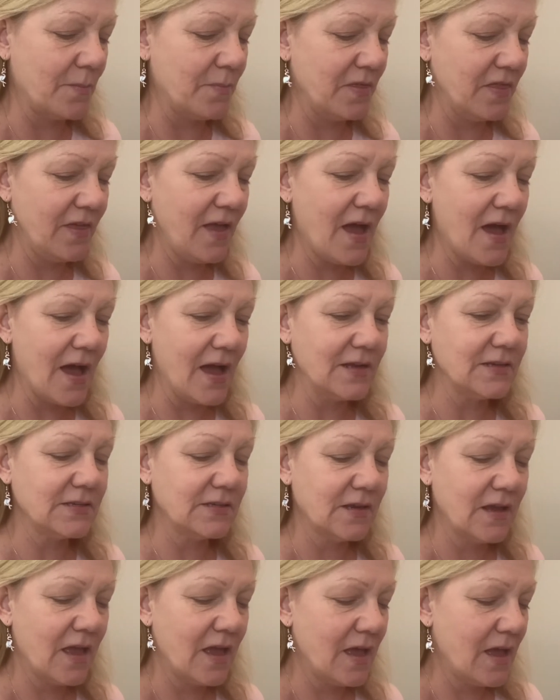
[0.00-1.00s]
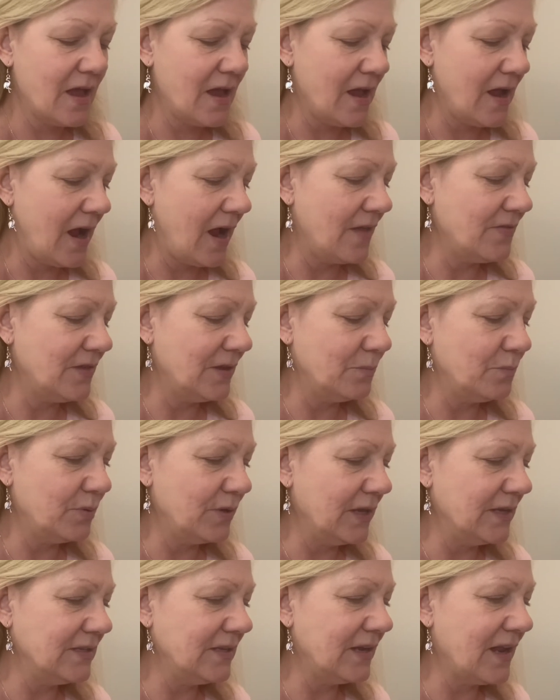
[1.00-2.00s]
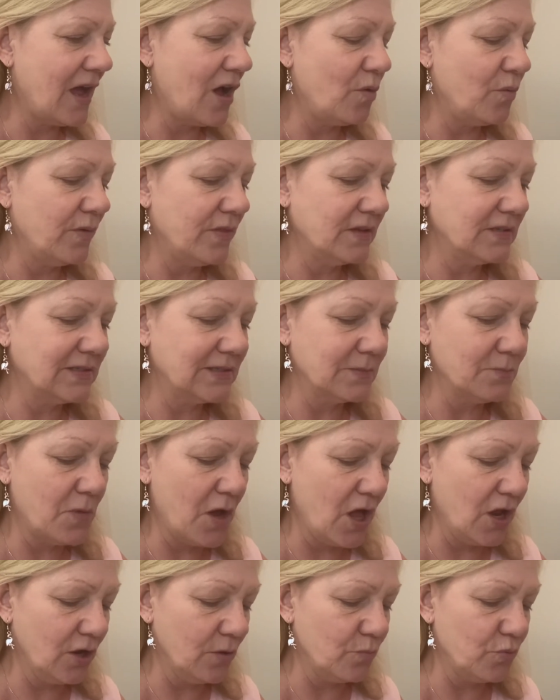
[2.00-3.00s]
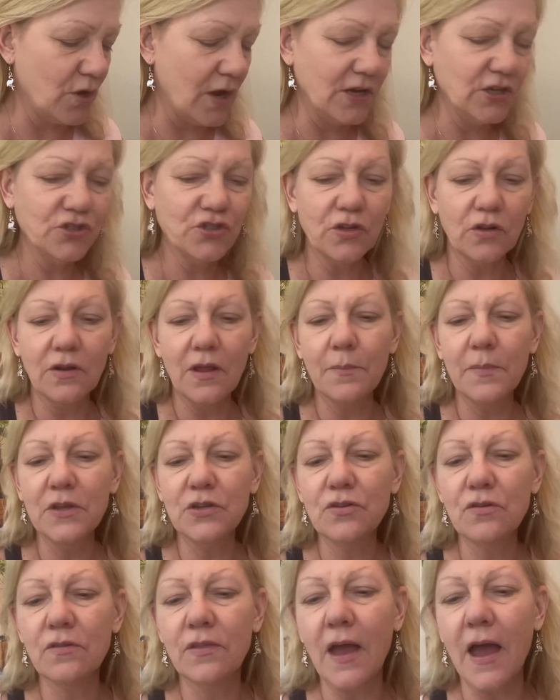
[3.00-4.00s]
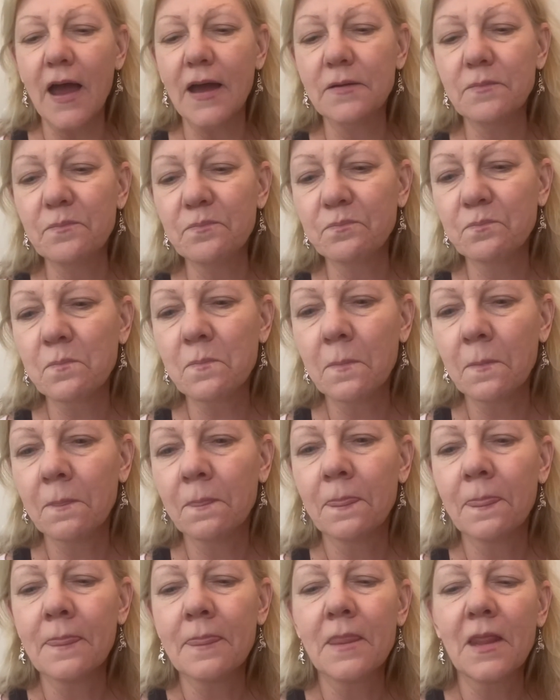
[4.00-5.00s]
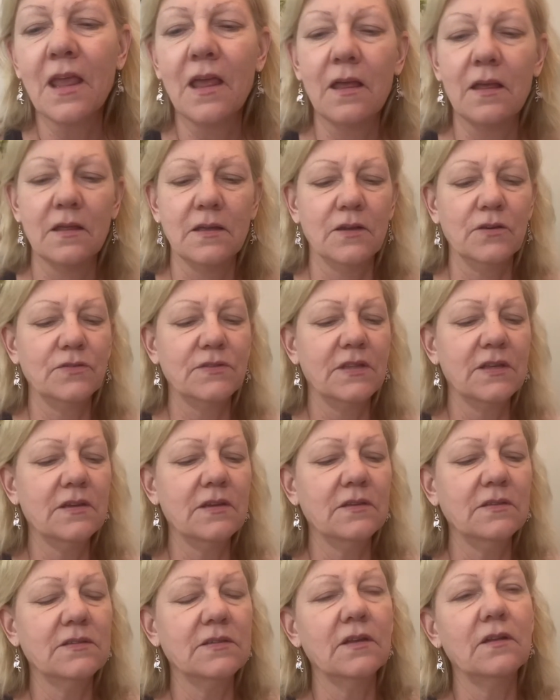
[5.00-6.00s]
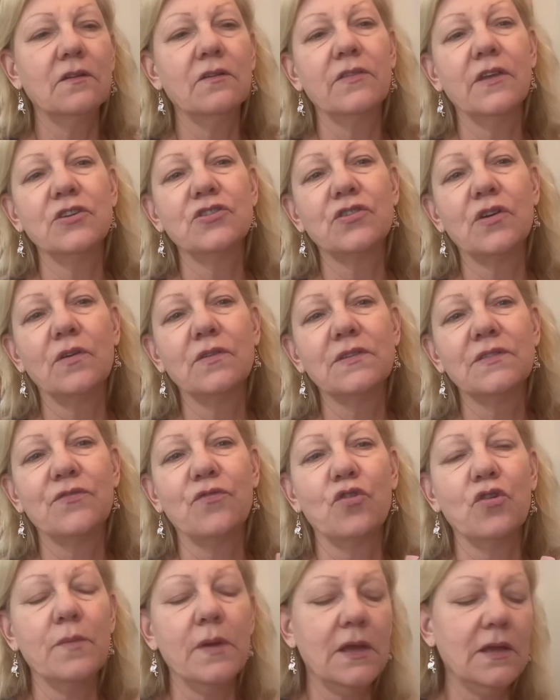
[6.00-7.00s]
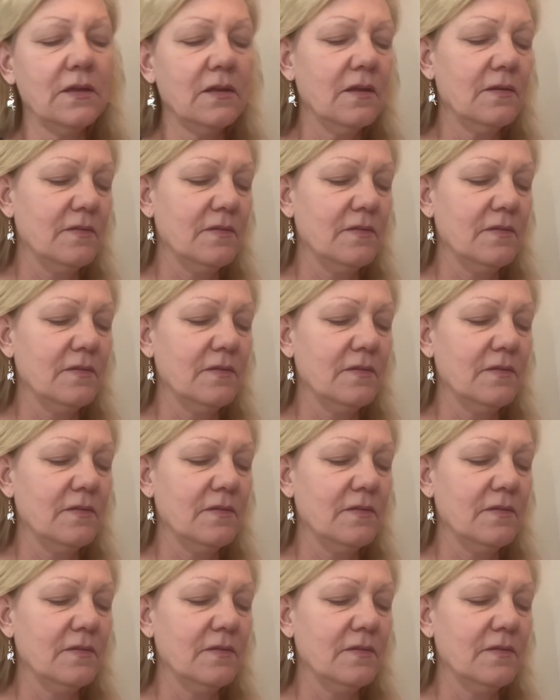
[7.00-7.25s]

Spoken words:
of that and then blend it out with a smaller brush. So let me do that. Here's the concealer they chose for me.